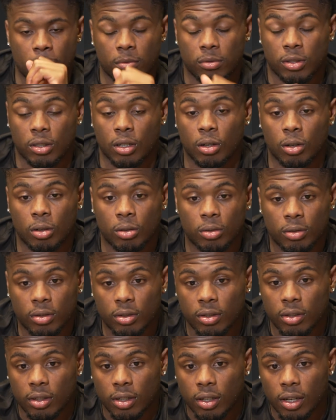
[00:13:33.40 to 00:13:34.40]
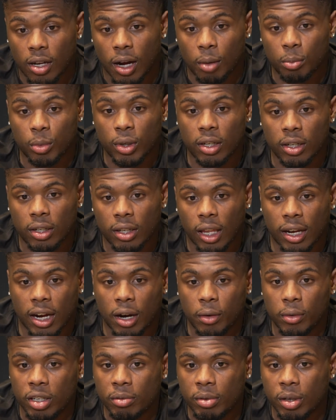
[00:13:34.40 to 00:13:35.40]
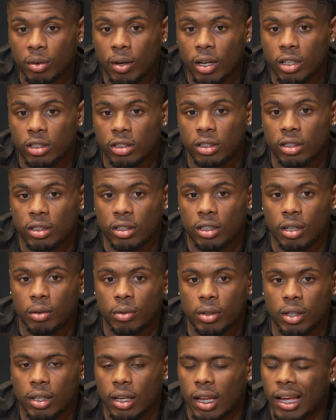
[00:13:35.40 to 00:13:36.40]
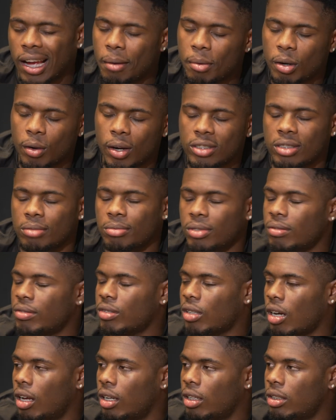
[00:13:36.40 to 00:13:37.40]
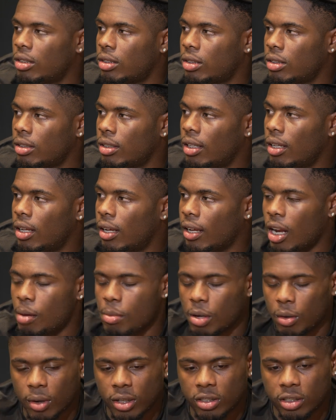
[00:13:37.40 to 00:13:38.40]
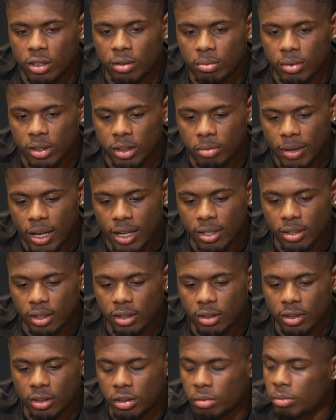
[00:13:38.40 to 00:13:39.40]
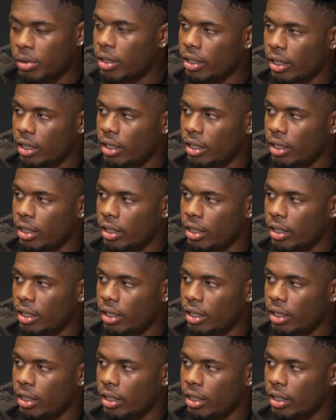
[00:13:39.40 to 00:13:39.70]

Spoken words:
So I really been watching, and I've been watching him since college, and I've been watching him this past season. Jahmyr